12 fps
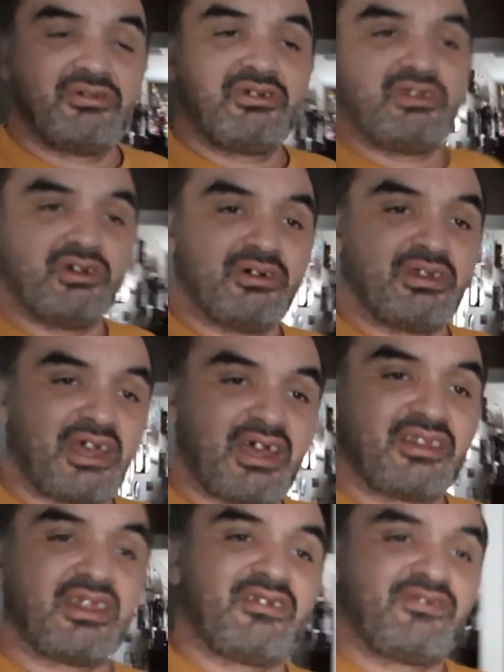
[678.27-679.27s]
you know, it
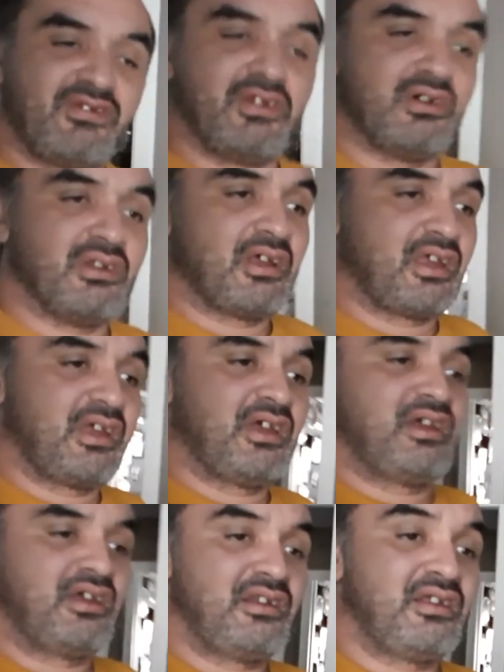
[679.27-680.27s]
had that feel
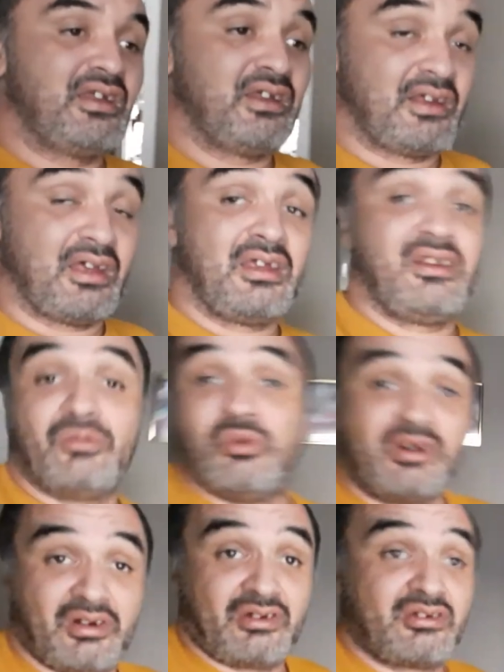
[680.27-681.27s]
and it and it
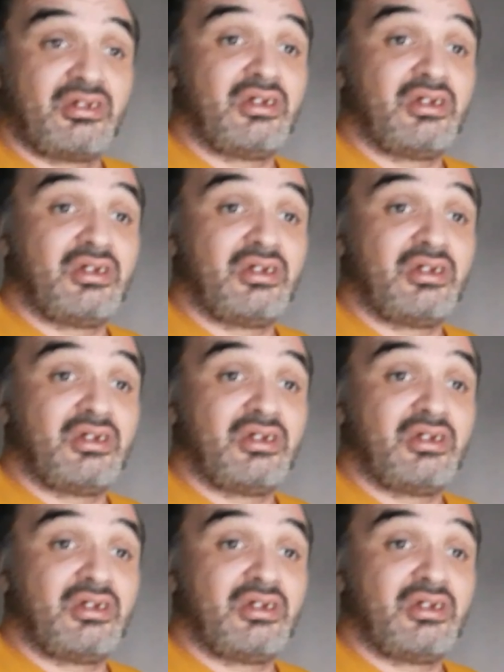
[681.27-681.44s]
worked.